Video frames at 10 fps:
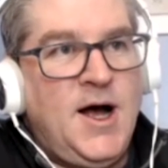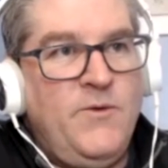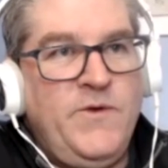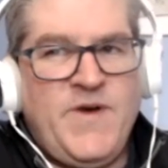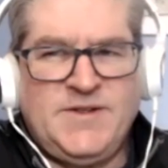
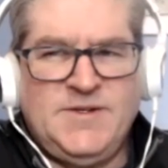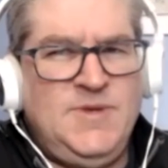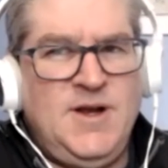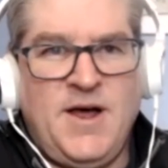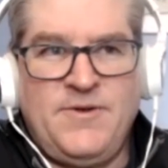We've got some
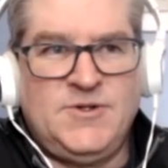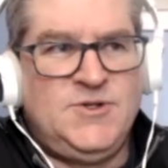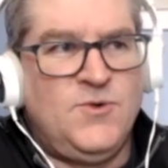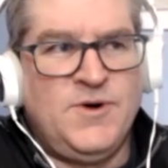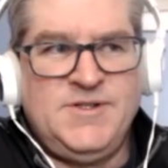neat other
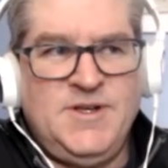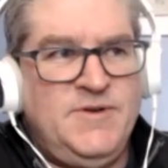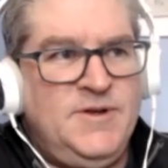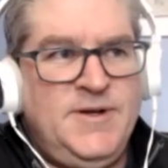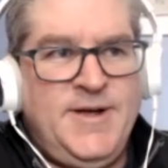stories,
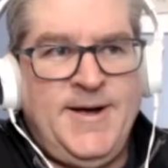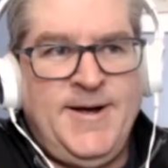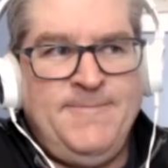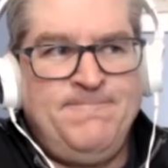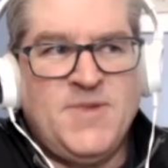even
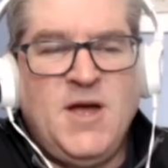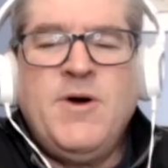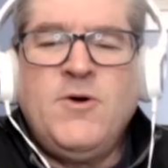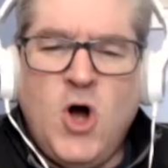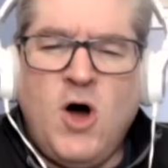
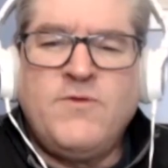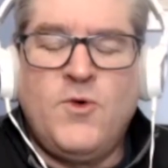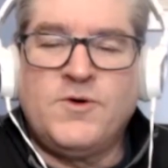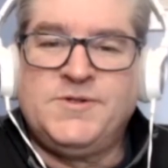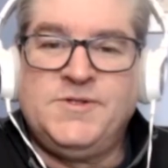about golf
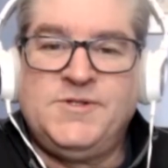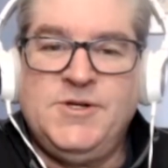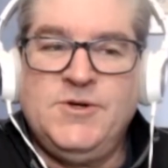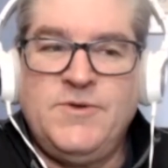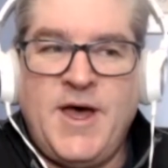courses
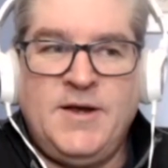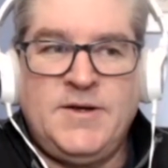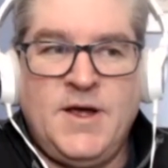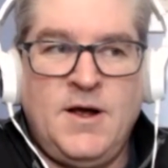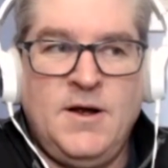too, that
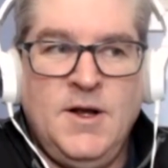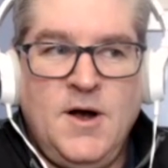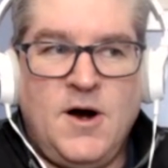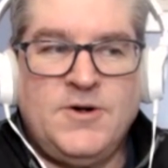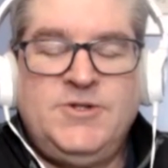
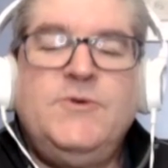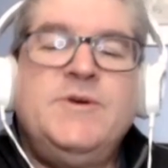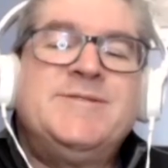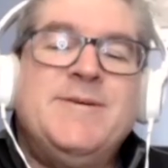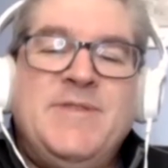are
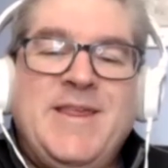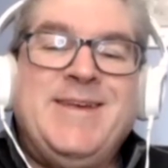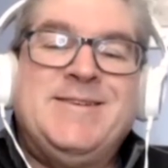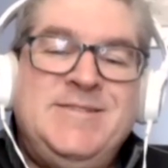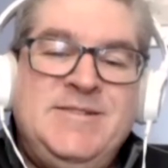doing some
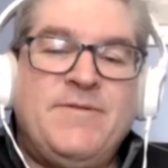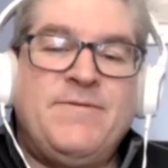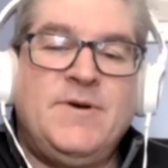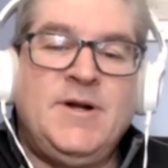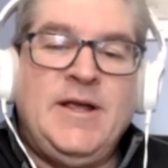things
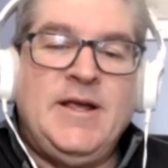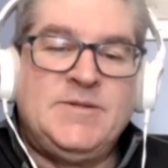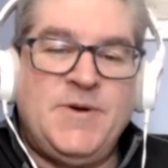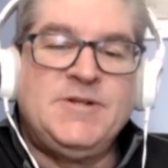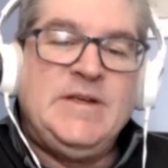differently,
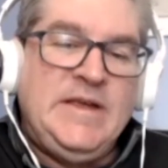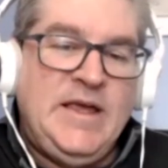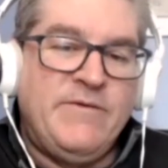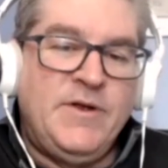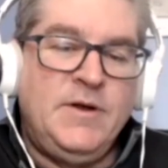especially
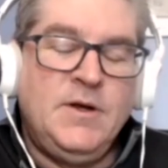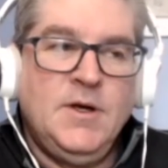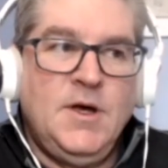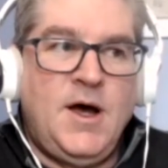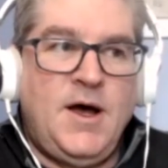given
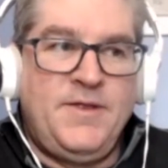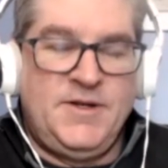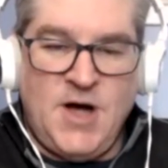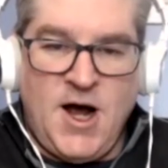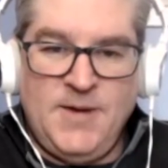the
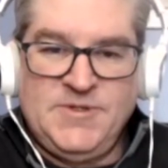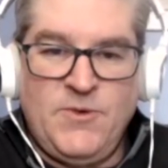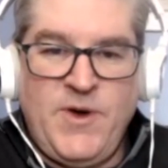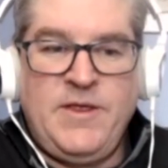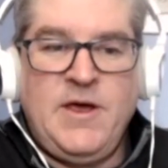times
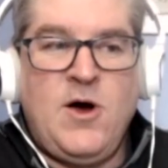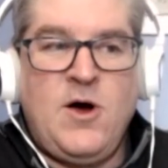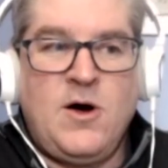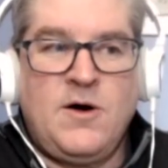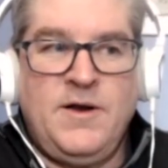the way they
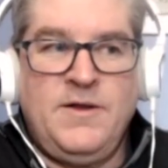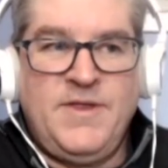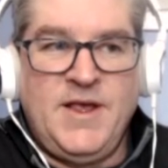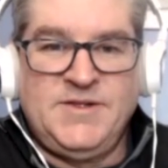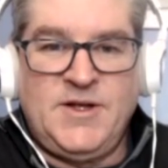are and
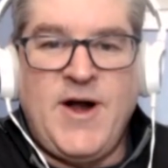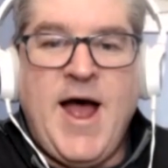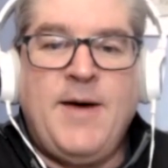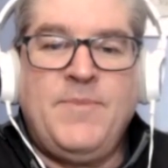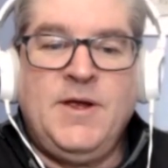things that are
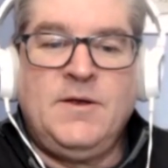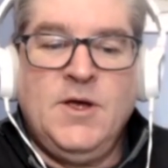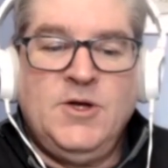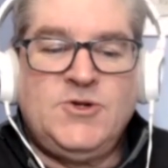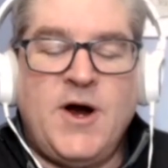happening,
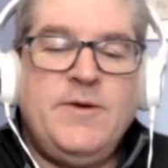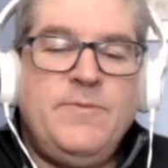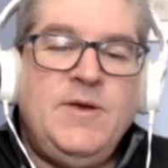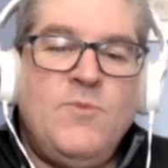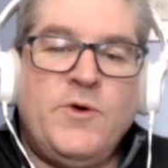trying to
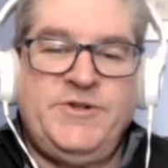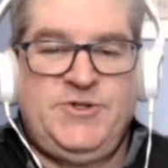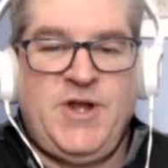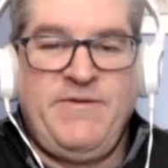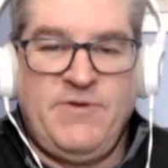be more
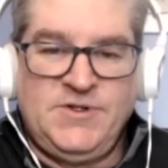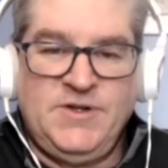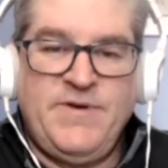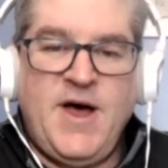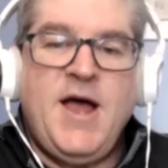
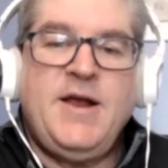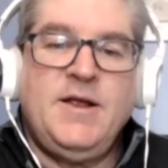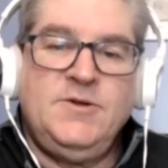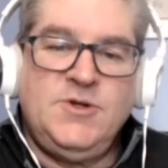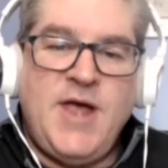diversified
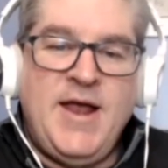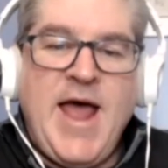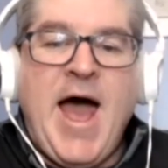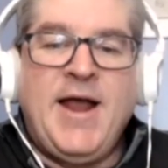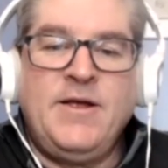and
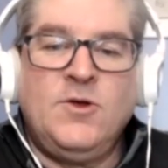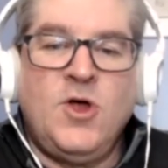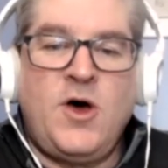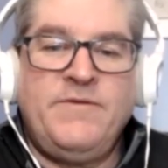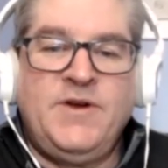adding a
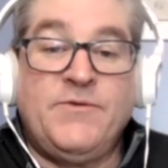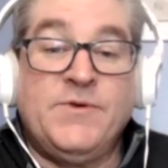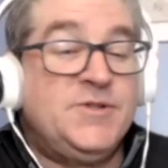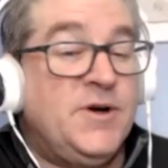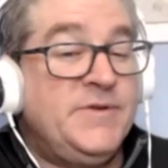lot of
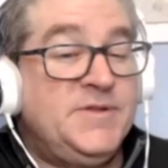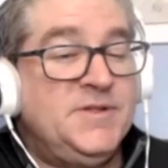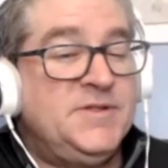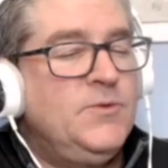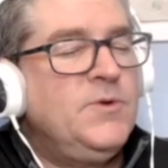different
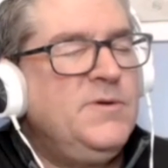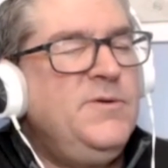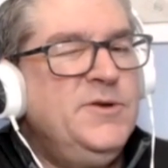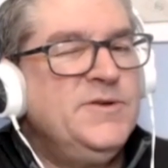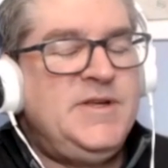services. So
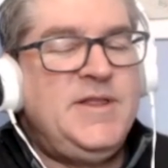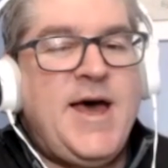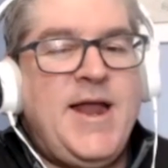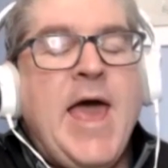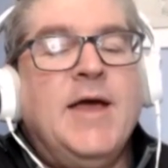you'll see
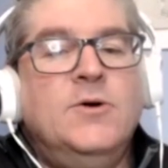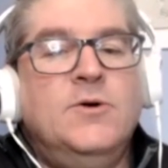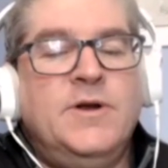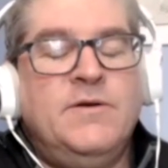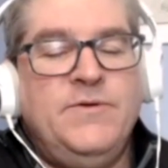that
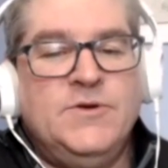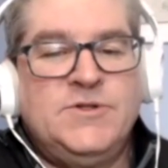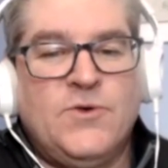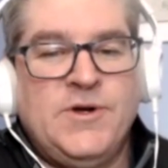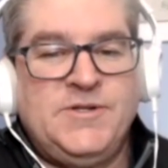angle in a few
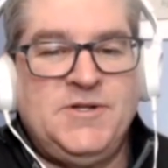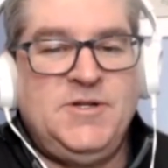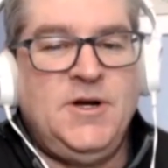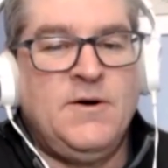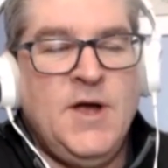stories
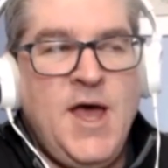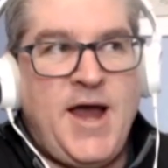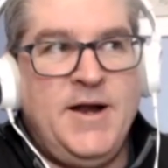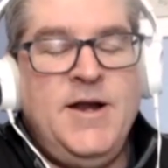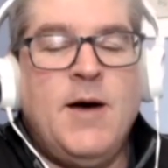this year
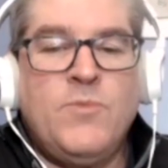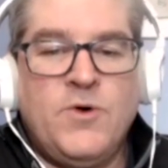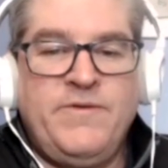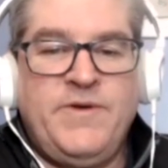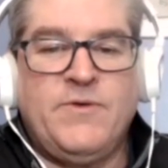at a
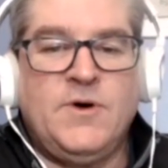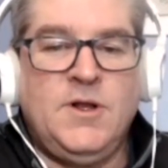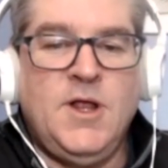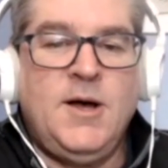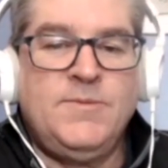number of different
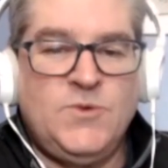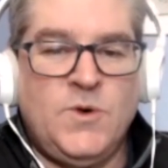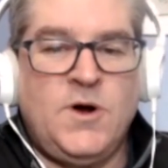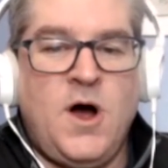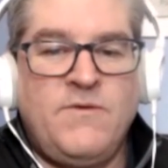clubs
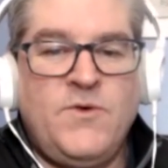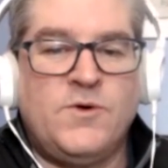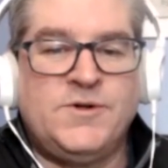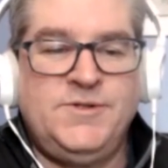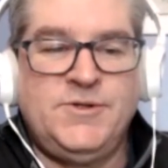where golf
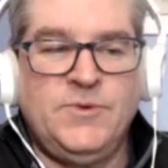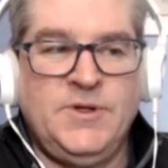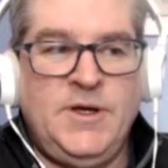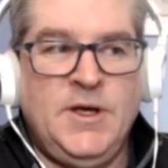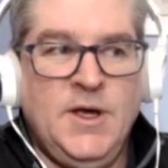courses are really